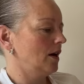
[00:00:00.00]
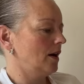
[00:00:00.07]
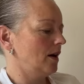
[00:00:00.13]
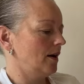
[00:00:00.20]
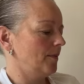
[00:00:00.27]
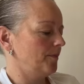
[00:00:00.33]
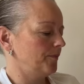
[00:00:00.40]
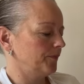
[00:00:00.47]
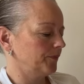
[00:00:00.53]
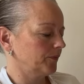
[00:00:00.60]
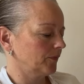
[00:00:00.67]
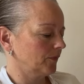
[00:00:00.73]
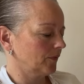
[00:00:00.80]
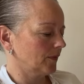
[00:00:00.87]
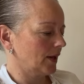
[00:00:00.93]

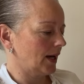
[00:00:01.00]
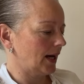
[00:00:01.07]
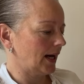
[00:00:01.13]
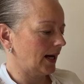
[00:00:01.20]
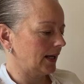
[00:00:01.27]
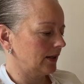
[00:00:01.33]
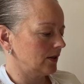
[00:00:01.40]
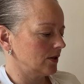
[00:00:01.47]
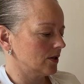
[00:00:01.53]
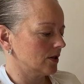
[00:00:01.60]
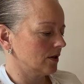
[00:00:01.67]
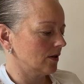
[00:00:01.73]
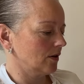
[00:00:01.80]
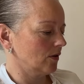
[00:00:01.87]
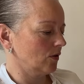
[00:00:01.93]
And
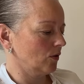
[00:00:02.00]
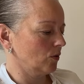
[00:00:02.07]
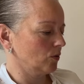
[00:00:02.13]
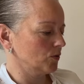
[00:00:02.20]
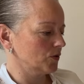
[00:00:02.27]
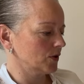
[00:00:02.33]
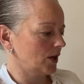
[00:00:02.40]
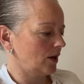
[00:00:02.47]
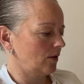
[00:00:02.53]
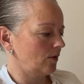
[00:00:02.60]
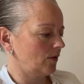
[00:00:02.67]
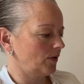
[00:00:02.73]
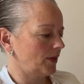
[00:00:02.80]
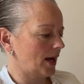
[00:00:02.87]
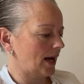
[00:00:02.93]
also
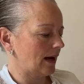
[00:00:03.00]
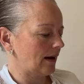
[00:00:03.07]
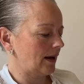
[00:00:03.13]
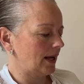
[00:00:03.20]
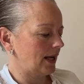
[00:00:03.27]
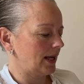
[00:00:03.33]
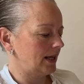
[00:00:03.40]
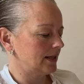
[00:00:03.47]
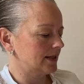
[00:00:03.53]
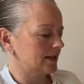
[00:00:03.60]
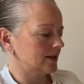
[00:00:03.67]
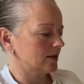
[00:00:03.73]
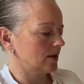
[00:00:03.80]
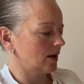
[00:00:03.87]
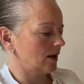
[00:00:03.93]
there
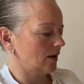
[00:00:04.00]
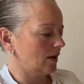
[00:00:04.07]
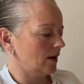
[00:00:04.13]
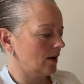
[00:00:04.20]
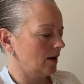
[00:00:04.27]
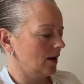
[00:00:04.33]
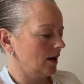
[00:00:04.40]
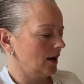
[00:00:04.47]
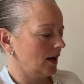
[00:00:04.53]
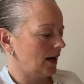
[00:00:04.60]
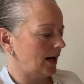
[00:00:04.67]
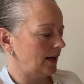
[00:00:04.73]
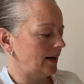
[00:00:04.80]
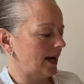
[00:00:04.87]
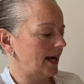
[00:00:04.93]
is
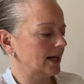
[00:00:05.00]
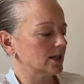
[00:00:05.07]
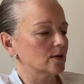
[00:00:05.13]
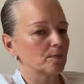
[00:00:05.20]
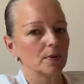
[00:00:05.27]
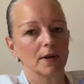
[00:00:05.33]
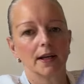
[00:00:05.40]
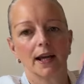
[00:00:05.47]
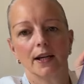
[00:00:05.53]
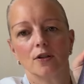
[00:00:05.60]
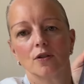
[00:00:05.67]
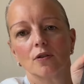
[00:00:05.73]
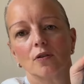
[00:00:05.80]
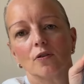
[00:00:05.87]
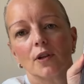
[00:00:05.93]
an
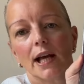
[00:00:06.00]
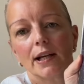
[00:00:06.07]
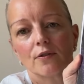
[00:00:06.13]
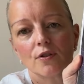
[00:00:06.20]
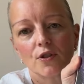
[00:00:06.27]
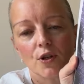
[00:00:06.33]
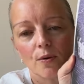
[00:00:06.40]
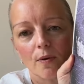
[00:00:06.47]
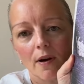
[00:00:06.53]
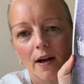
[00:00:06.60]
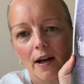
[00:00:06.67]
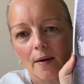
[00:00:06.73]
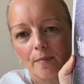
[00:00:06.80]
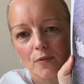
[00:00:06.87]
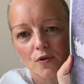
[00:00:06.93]
explanation on how to do
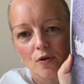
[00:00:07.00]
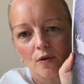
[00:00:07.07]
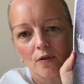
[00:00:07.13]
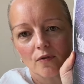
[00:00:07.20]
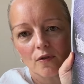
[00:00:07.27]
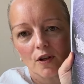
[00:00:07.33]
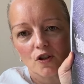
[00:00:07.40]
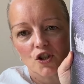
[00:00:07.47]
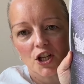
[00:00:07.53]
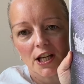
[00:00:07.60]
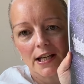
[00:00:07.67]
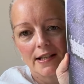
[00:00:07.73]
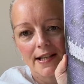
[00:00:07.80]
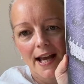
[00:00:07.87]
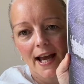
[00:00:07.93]
sort of
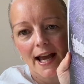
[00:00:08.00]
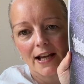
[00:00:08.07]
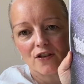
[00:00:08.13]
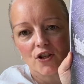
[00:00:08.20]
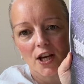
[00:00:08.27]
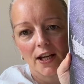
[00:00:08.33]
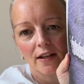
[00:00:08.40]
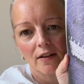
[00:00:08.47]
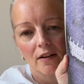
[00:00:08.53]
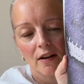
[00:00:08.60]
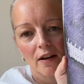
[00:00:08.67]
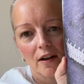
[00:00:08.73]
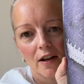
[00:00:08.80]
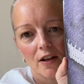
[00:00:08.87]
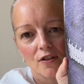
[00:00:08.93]
cheat edging.
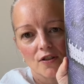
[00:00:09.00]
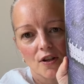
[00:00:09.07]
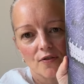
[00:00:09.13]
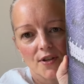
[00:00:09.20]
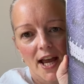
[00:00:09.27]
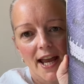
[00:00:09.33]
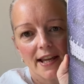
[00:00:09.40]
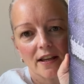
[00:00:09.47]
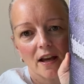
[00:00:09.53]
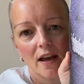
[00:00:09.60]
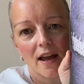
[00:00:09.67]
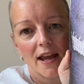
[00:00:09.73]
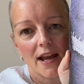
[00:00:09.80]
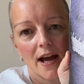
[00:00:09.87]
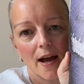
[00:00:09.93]
So take
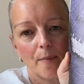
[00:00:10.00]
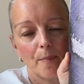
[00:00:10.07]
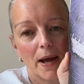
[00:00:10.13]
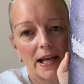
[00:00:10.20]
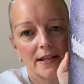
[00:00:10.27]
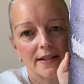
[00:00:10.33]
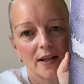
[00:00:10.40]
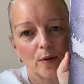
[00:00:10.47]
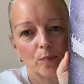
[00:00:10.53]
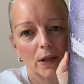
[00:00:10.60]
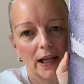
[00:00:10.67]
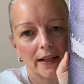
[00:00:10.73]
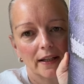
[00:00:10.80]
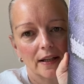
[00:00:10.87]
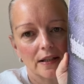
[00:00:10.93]
a basic
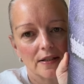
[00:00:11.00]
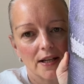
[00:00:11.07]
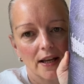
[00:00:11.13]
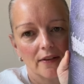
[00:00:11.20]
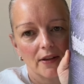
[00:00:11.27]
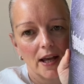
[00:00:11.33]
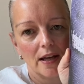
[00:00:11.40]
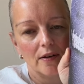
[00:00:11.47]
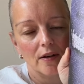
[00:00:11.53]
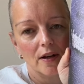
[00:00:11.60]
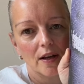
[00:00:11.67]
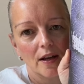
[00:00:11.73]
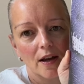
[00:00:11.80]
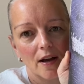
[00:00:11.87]
blanket and then